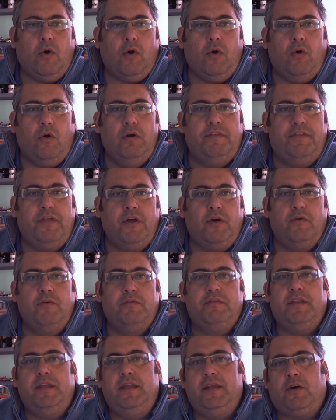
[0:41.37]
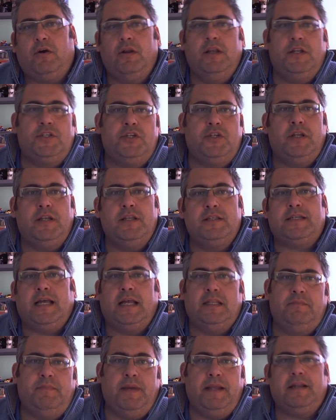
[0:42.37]
although the college students
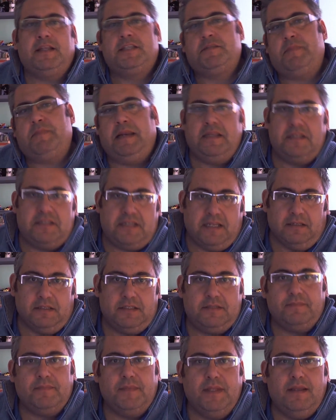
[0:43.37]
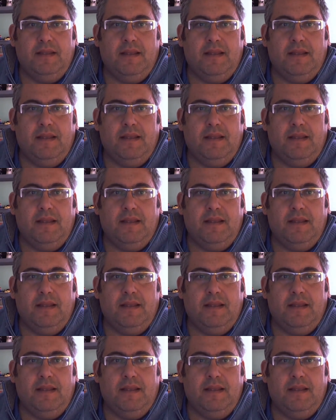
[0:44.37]
had better spelling skills.